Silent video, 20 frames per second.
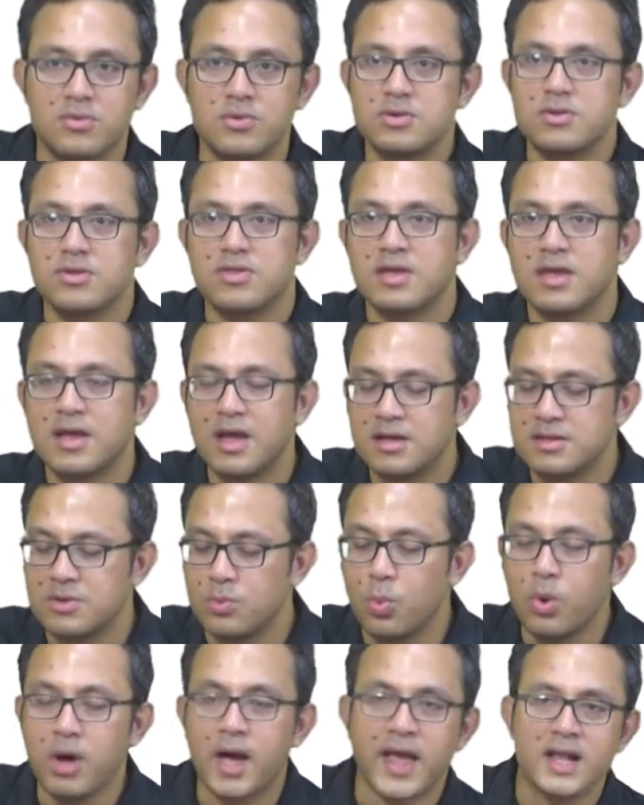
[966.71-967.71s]
We don't see other
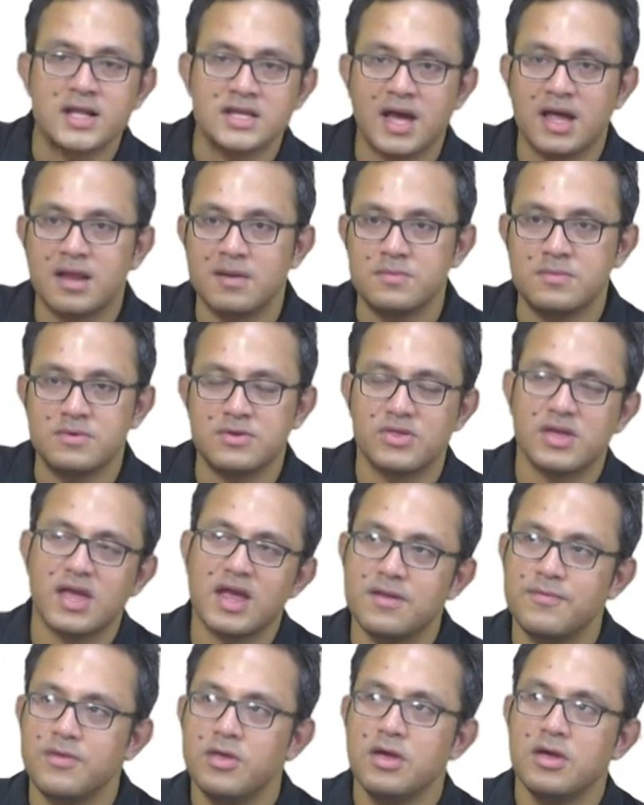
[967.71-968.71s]
wild animals.
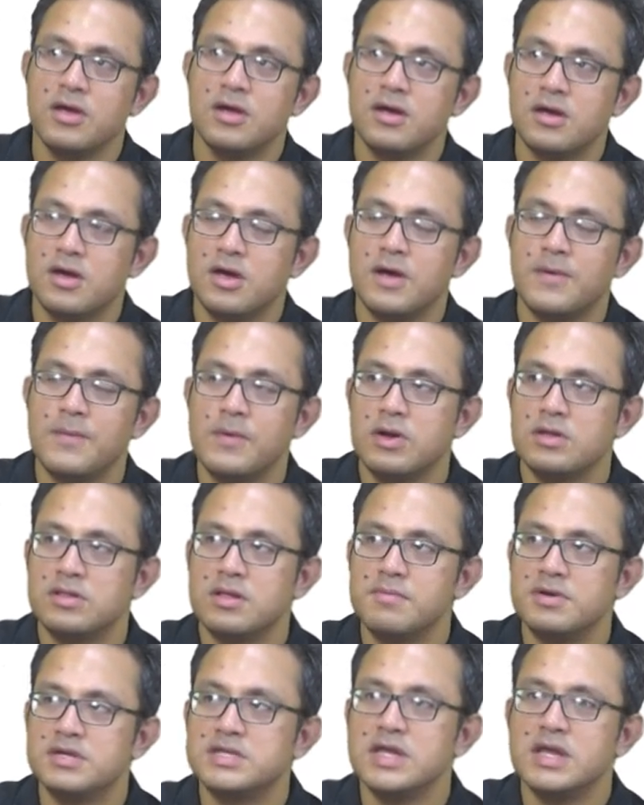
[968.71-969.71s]
Again, uh, the
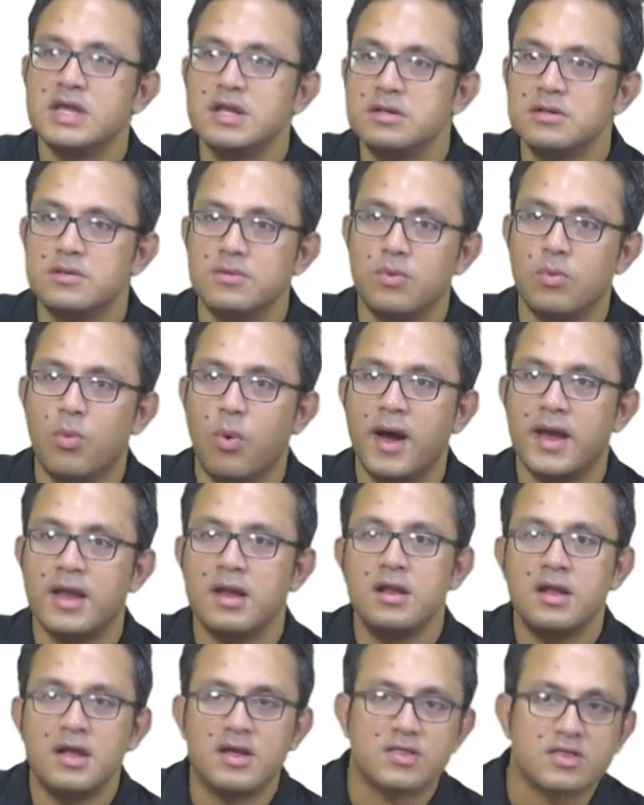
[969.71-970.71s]
material
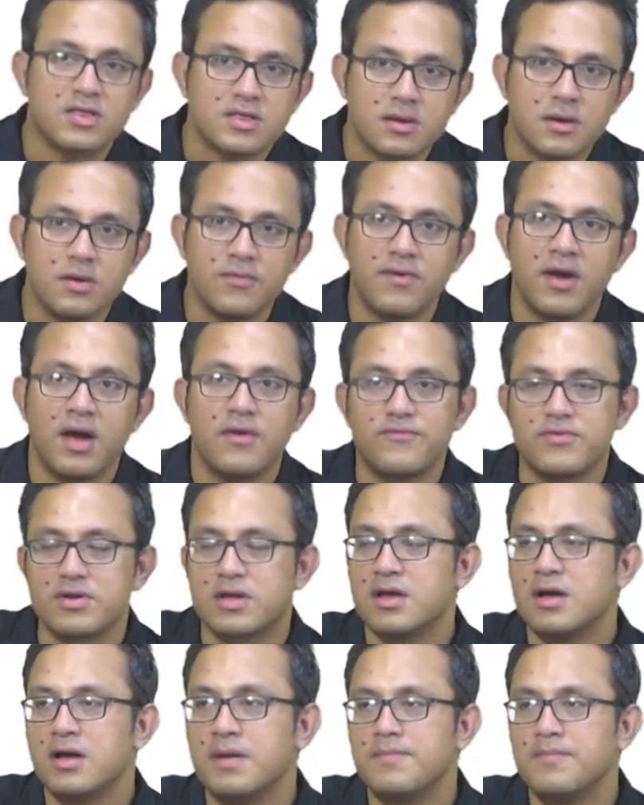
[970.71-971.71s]
wildness of
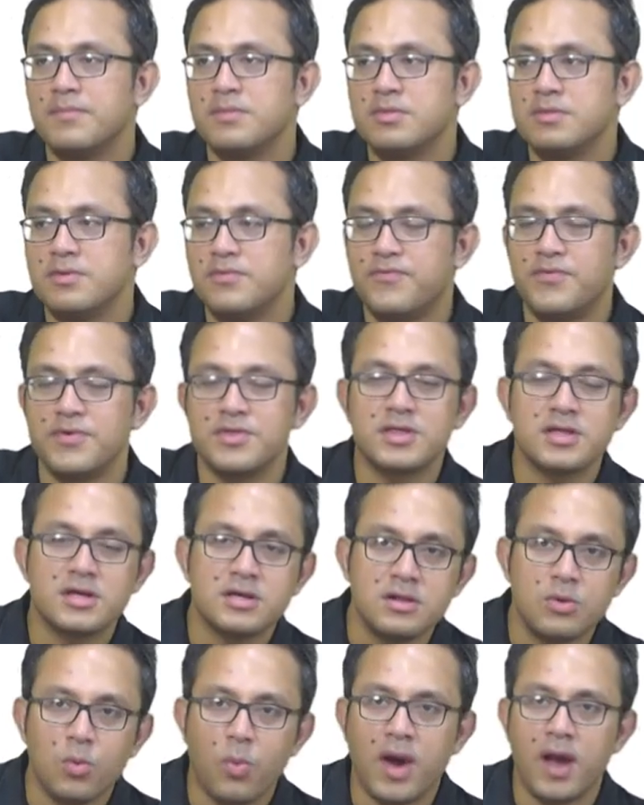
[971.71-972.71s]
Africa, um, the
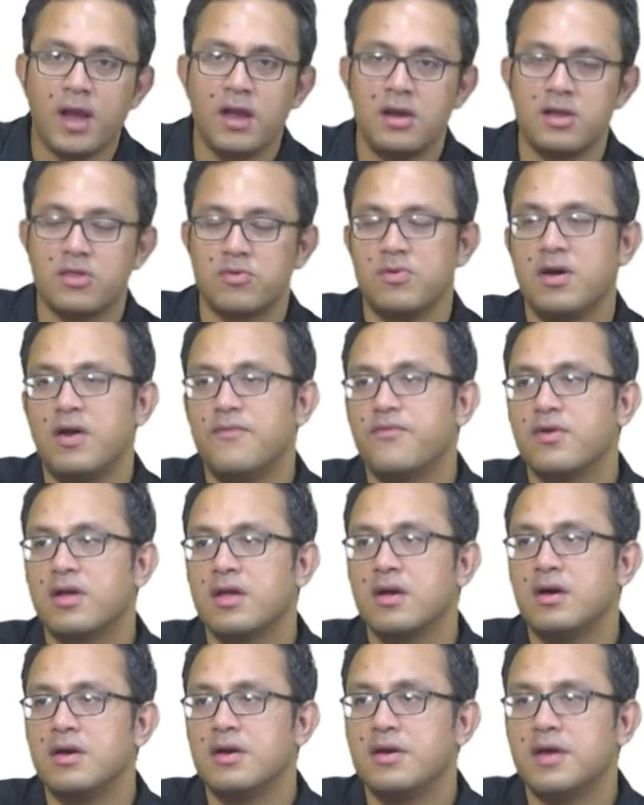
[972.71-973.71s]
physical wildness of
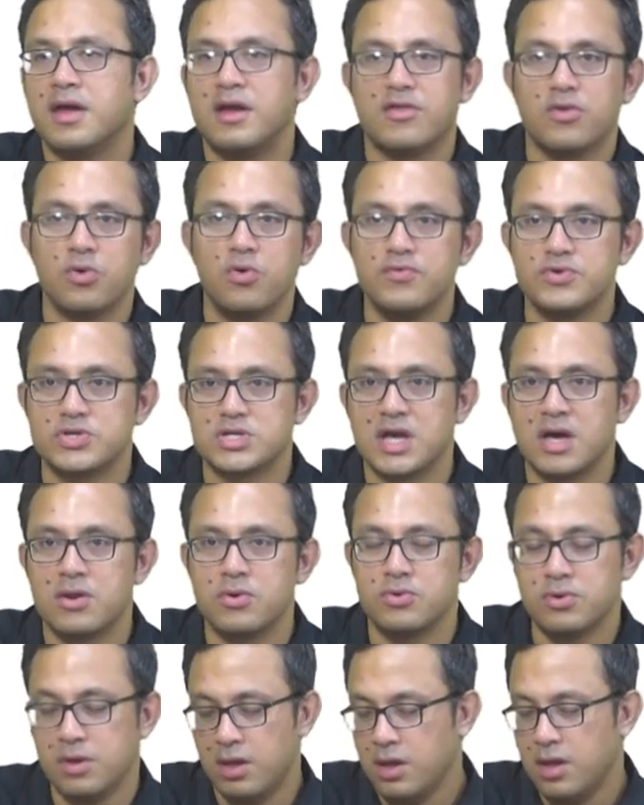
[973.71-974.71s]
Africa gets
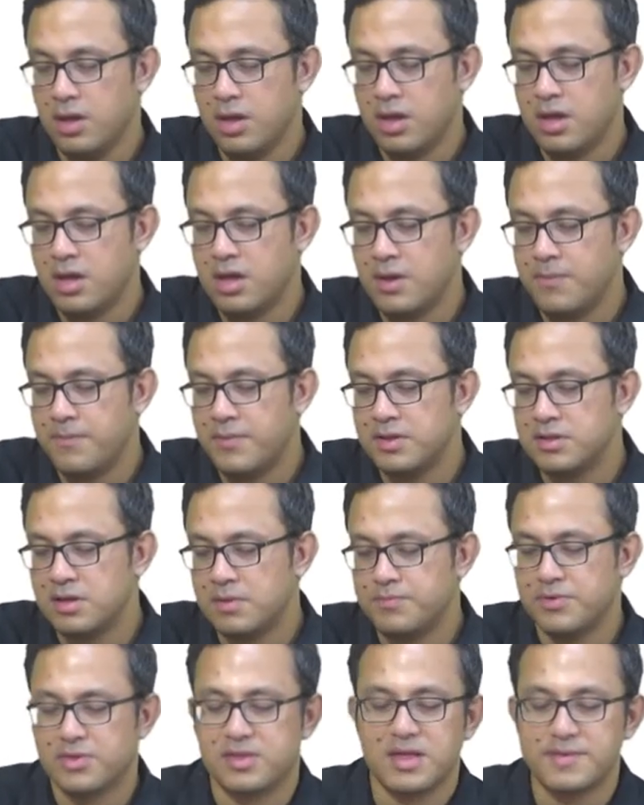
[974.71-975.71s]
overshadowed uh, by the
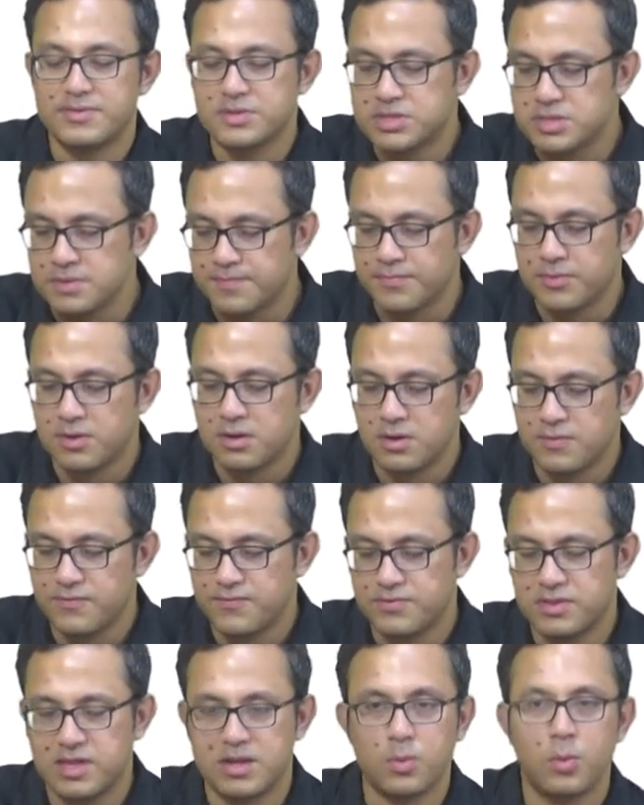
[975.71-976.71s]
perception
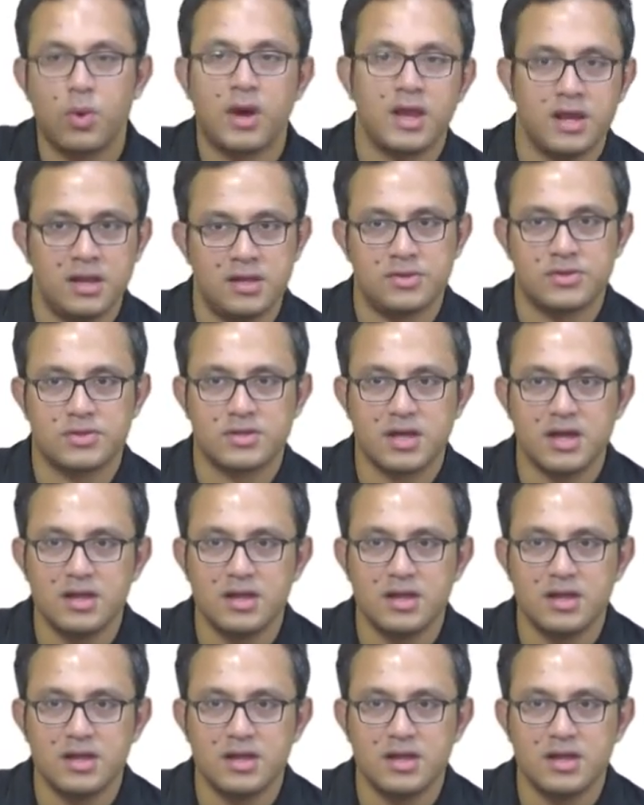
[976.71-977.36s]
of that wildness.